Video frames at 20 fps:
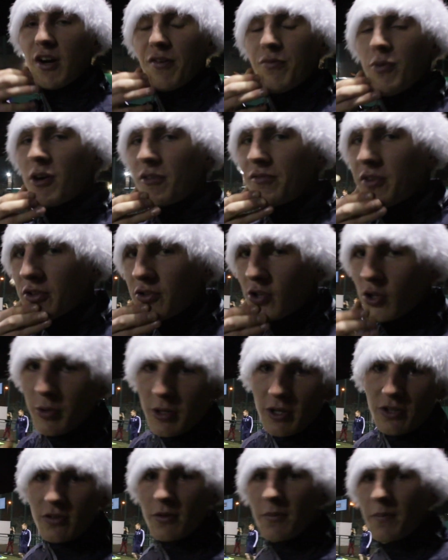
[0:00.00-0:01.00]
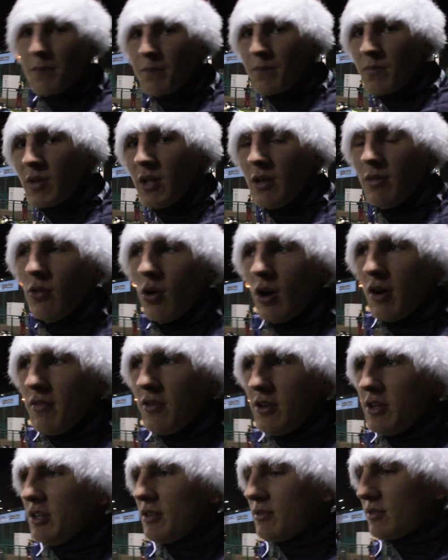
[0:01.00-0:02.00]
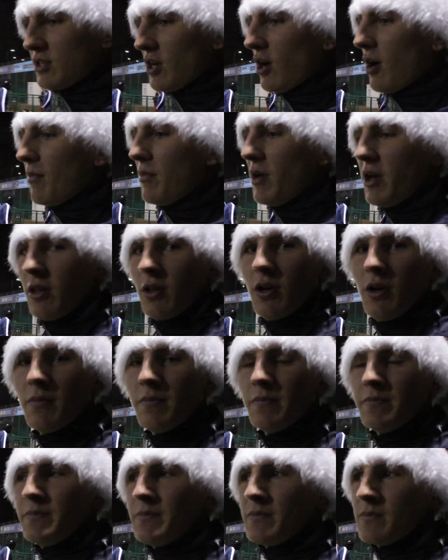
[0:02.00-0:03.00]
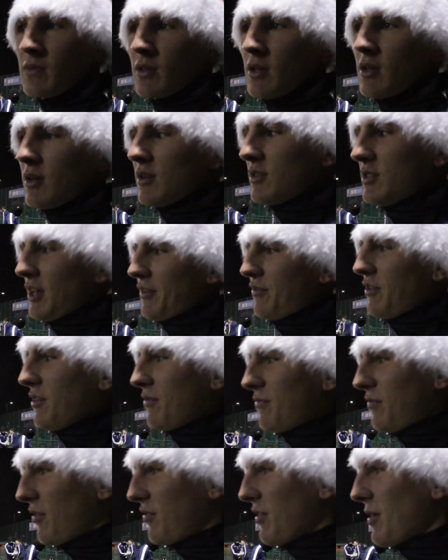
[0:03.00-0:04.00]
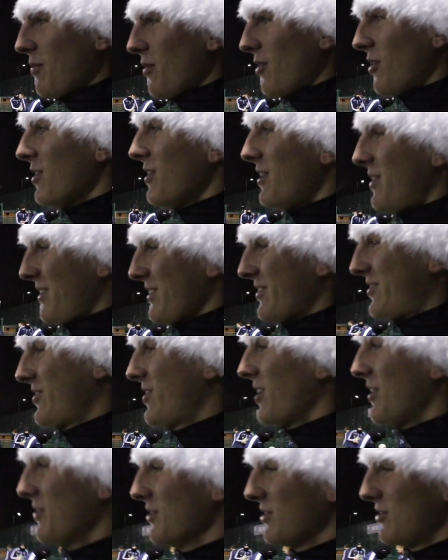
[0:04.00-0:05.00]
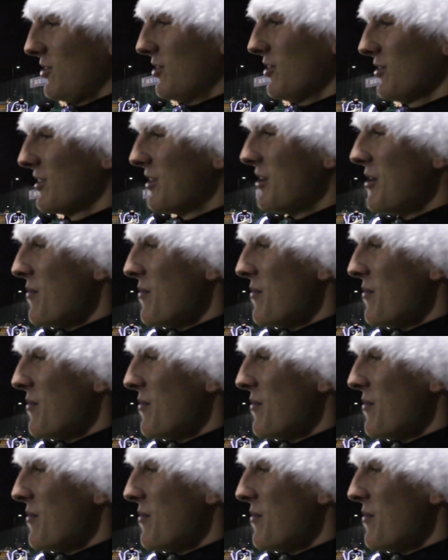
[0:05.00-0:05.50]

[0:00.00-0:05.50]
I've for two weeks and not having to get up early. Except for, for football, stuff as yours.